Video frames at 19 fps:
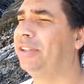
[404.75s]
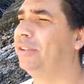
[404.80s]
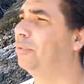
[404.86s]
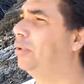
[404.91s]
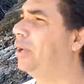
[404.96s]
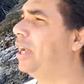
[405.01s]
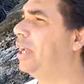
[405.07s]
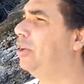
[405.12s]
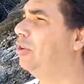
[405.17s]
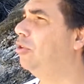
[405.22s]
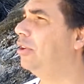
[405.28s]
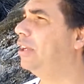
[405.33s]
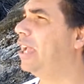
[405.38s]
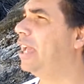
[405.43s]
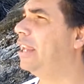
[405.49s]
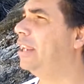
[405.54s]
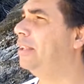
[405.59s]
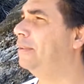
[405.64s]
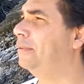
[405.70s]
the way I look
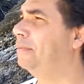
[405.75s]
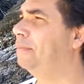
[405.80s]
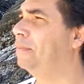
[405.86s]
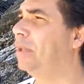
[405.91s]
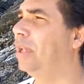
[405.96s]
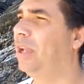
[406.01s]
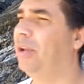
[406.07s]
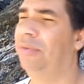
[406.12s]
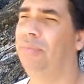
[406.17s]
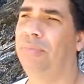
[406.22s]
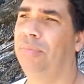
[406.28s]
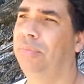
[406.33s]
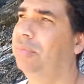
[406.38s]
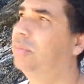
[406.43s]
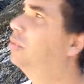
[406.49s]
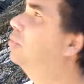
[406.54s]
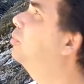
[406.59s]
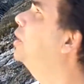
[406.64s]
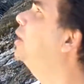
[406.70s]
at it and
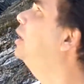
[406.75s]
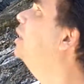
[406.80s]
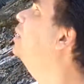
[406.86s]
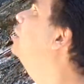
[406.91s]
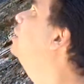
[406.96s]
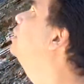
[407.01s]
the way